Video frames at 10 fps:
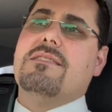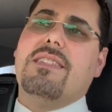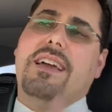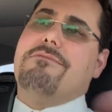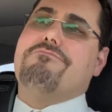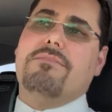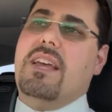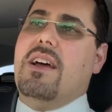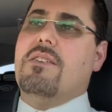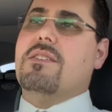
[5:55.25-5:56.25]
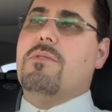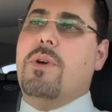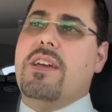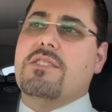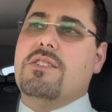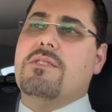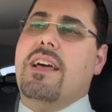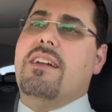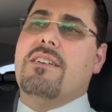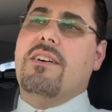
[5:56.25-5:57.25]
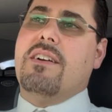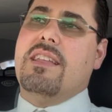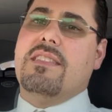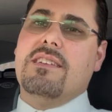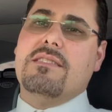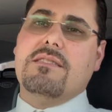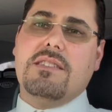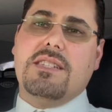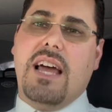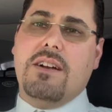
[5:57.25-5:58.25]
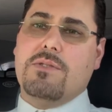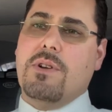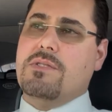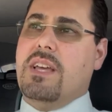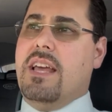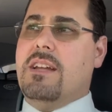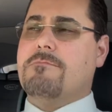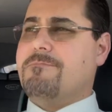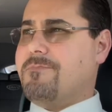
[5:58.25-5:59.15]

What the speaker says: like a week or 2 later, I'll get the tires rotated,